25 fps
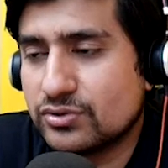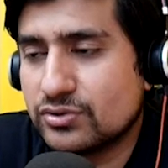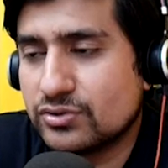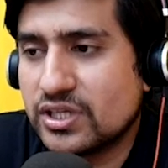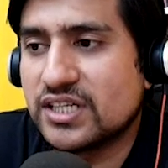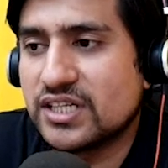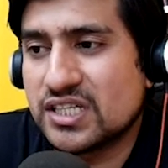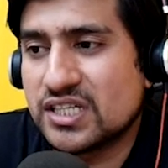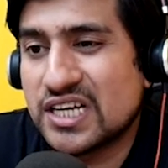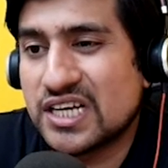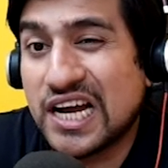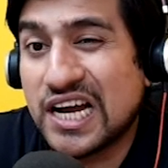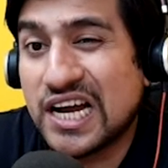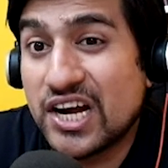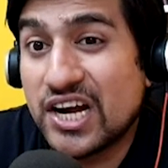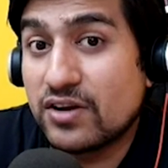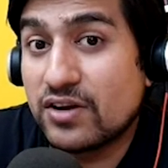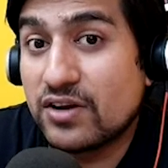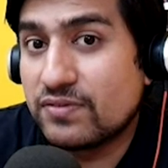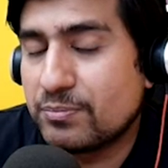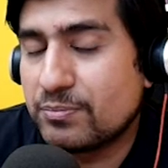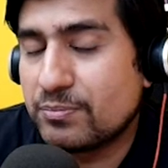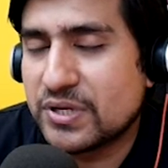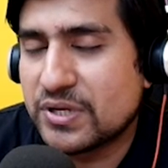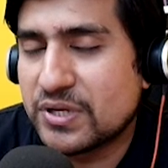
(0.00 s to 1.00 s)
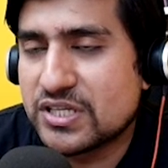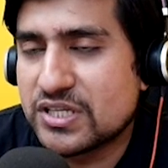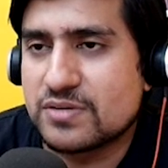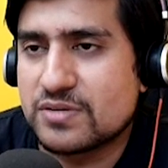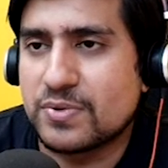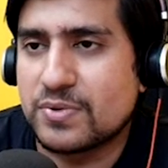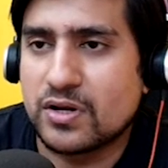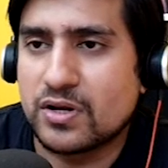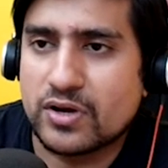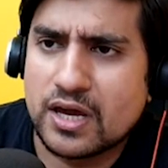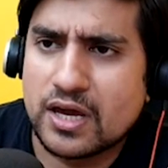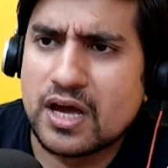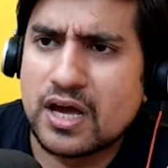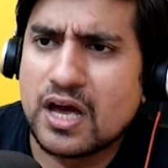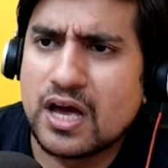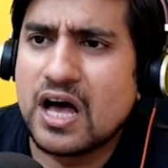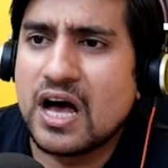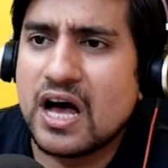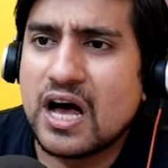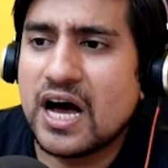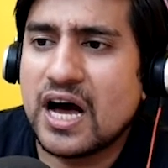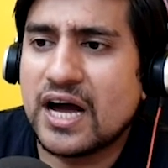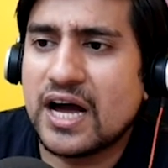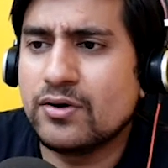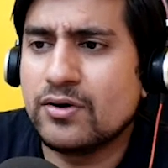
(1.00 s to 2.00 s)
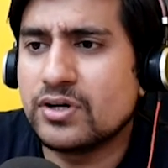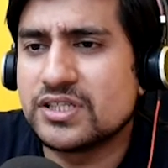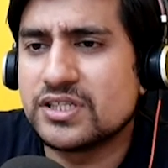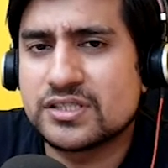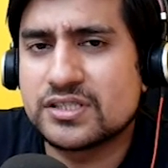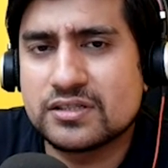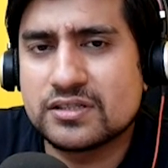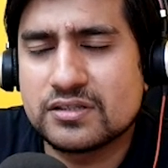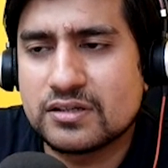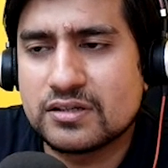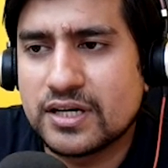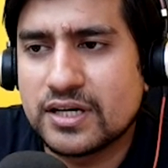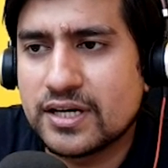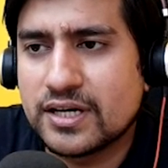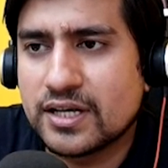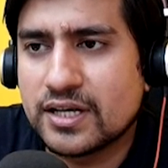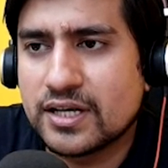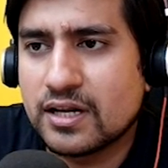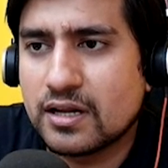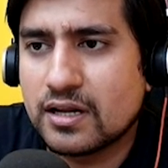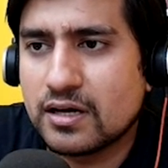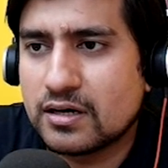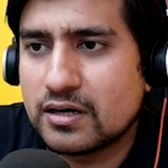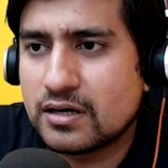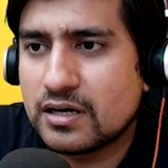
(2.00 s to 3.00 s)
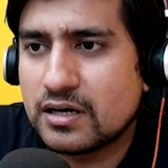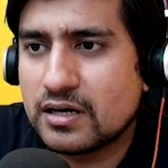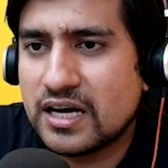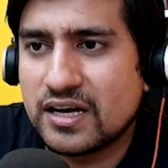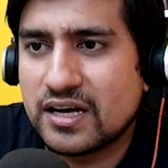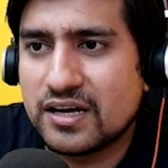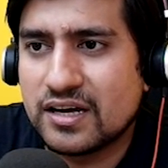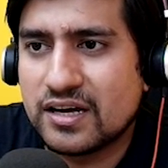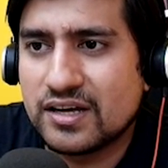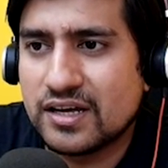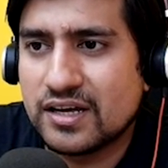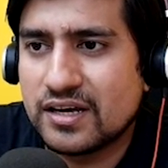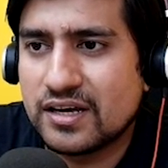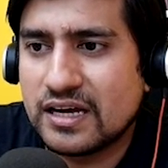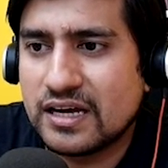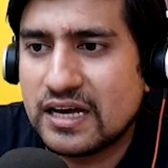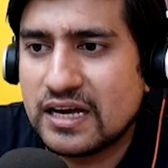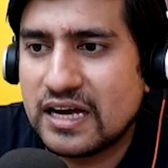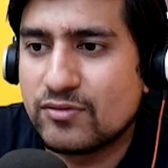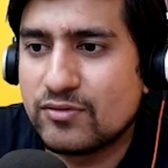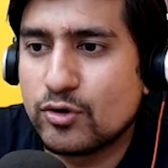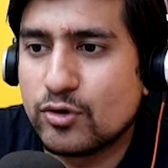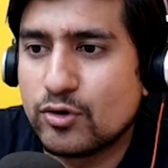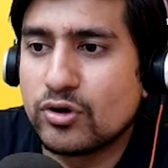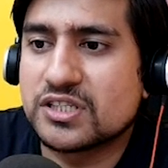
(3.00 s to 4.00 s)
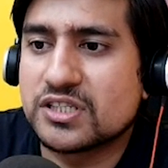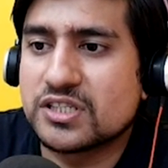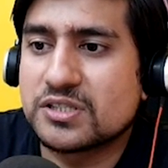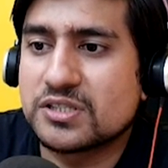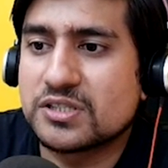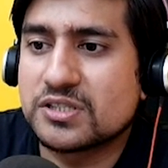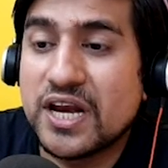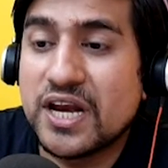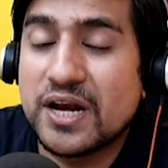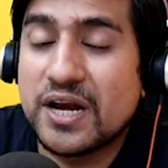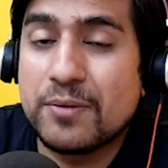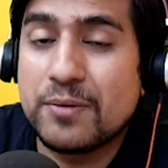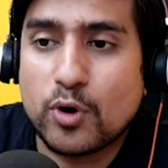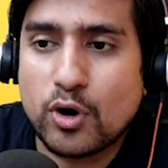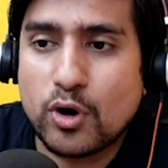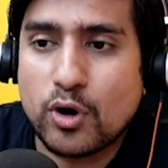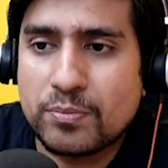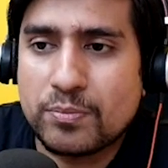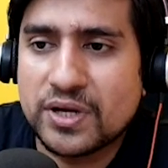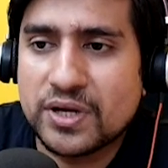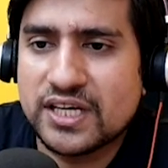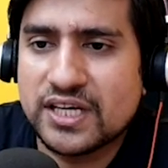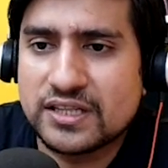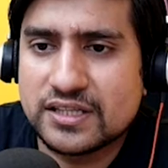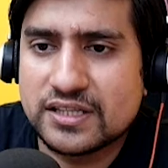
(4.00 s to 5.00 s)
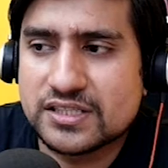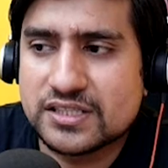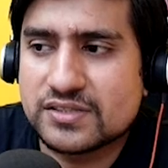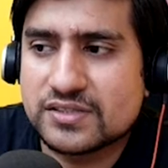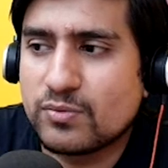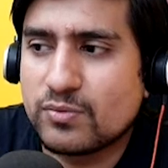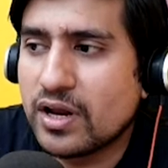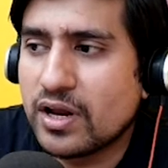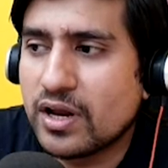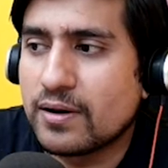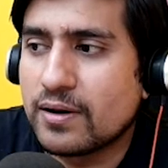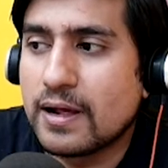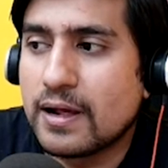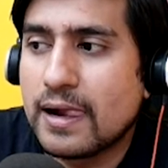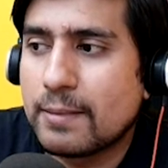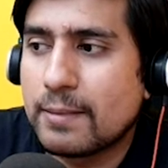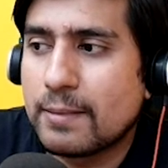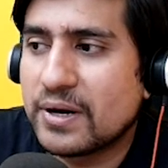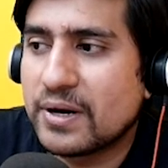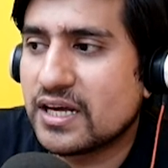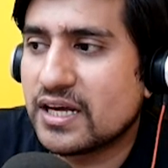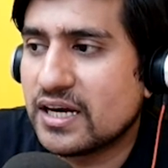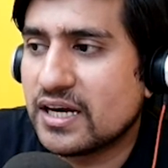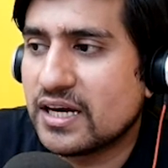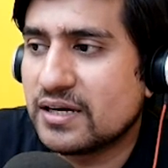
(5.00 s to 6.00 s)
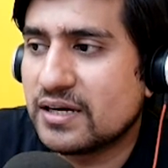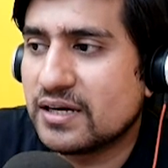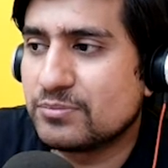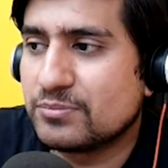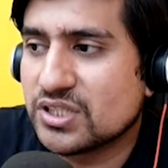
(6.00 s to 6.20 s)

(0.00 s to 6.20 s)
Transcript: So that's kind of a principle. Okay, I know it's a little uh, I have not explained properly in this one, but I'm